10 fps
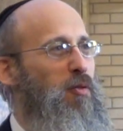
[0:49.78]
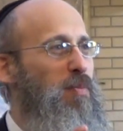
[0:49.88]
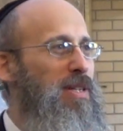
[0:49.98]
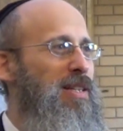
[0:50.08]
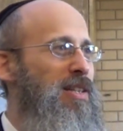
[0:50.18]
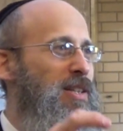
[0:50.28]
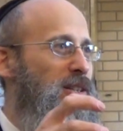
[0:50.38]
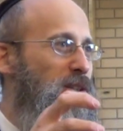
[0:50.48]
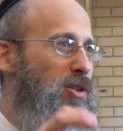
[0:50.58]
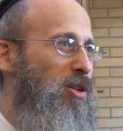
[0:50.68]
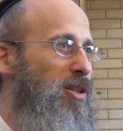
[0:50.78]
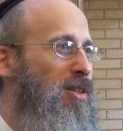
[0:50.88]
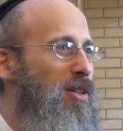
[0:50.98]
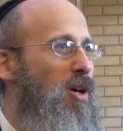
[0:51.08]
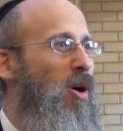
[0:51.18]
of being
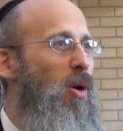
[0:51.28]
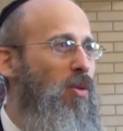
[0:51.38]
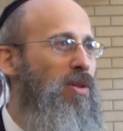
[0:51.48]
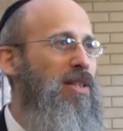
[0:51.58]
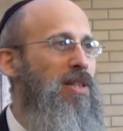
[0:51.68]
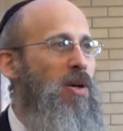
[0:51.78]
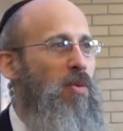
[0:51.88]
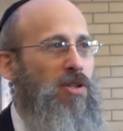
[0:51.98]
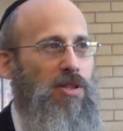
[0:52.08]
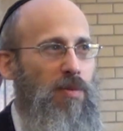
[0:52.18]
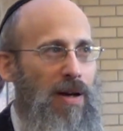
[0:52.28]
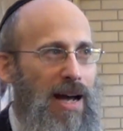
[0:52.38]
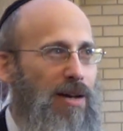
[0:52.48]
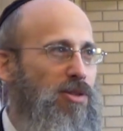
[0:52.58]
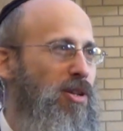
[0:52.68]
good only with some
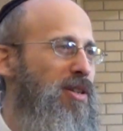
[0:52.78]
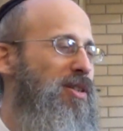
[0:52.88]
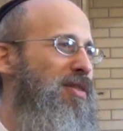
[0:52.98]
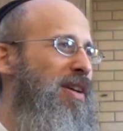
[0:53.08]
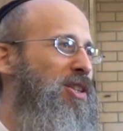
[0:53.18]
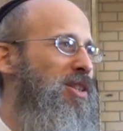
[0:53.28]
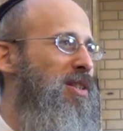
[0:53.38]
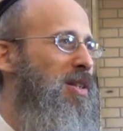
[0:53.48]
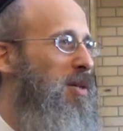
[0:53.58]
outside intervention.